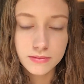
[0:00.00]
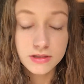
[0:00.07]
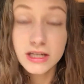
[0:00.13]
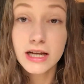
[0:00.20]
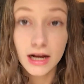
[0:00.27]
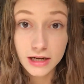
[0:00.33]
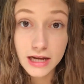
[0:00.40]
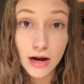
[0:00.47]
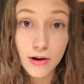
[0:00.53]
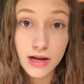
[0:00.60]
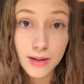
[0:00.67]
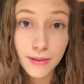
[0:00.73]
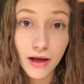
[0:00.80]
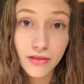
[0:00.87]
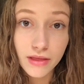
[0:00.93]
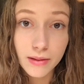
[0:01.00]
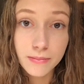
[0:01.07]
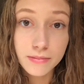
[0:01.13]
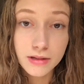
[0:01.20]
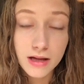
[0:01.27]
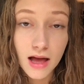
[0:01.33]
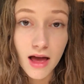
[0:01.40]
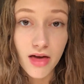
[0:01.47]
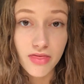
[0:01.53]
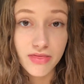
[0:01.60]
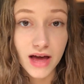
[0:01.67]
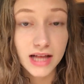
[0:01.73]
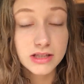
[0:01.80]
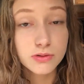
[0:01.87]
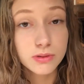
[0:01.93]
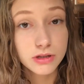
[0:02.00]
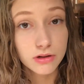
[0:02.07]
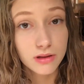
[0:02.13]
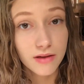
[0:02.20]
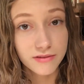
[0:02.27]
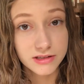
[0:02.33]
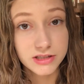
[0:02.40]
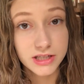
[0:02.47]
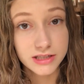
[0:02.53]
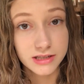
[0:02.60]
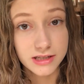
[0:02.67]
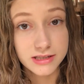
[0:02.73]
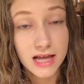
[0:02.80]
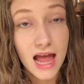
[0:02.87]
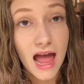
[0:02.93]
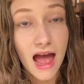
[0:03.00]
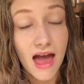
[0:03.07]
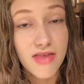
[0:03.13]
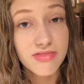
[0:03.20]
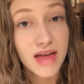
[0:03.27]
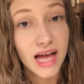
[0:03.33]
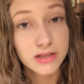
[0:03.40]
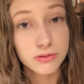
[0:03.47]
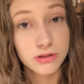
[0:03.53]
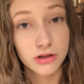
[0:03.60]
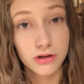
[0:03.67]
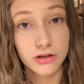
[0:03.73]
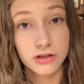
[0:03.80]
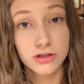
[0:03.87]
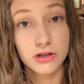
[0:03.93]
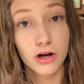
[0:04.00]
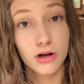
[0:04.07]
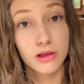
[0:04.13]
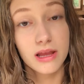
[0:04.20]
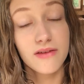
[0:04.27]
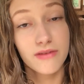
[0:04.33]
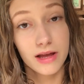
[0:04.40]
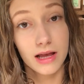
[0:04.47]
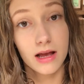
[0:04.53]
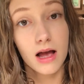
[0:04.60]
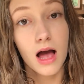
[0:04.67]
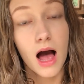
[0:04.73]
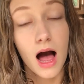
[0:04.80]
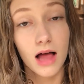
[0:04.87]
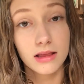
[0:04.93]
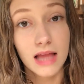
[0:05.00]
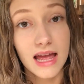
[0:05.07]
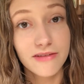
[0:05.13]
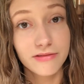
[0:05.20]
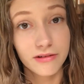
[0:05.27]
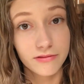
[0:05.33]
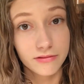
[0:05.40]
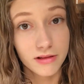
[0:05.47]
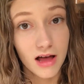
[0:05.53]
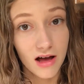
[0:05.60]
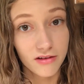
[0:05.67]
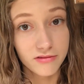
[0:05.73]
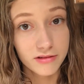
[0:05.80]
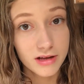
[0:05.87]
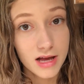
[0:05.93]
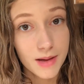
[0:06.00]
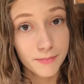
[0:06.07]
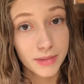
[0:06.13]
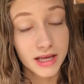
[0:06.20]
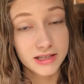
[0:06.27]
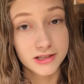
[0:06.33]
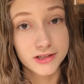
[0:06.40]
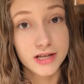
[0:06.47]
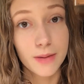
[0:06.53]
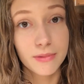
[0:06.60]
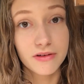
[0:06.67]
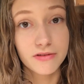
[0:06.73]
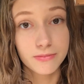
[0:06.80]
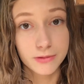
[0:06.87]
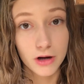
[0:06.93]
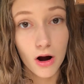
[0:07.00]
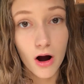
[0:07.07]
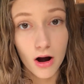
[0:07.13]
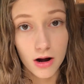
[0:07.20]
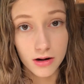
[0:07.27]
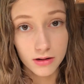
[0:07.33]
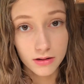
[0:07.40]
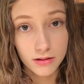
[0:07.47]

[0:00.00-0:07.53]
caring about them, that's when you're loving Jesus, and that's when you're going to start living a life of love, because it's coming from your heart